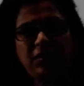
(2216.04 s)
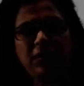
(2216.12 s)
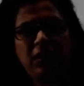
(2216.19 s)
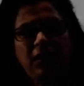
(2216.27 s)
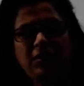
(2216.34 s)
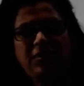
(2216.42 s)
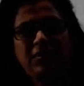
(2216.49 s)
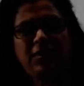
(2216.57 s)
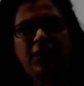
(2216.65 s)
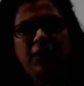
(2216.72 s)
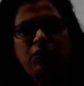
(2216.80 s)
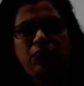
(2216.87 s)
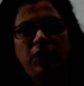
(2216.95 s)
in the
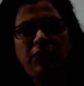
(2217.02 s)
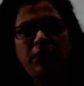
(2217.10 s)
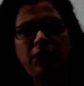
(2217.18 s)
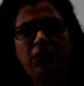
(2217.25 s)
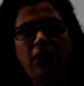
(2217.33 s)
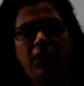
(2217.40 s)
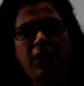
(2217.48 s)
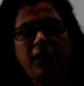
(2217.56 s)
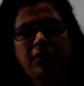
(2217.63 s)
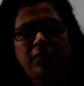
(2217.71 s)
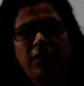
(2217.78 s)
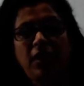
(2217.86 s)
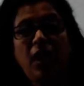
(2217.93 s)
stage, what we call it
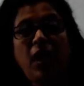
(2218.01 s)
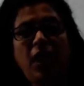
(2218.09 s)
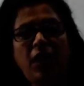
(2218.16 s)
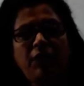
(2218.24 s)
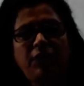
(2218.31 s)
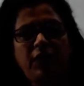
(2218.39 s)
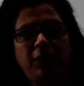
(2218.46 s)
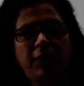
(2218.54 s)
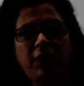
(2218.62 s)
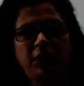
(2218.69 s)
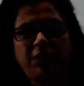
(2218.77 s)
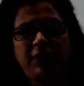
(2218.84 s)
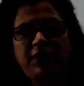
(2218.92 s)
as
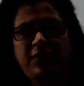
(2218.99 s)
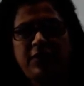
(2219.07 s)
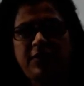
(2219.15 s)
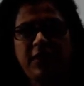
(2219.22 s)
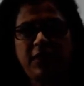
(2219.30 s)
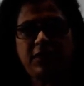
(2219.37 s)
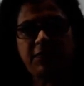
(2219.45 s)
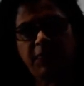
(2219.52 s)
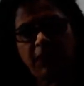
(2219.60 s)
afterbirth? First stage,